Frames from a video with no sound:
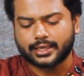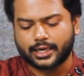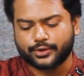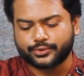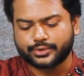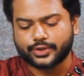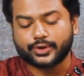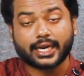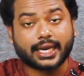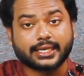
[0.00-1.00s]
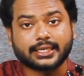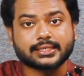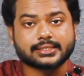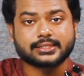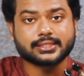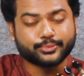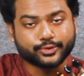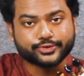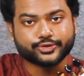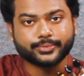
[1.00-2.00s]
how your line is
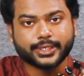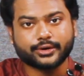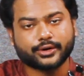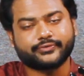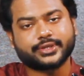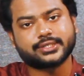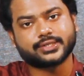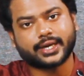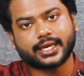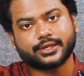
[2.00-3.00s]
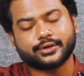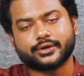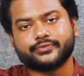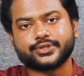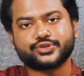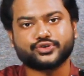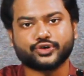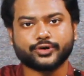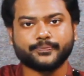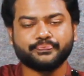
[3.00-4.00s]
supposed to be, or if it's right or if it's
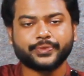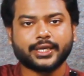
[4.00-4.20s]
wrong.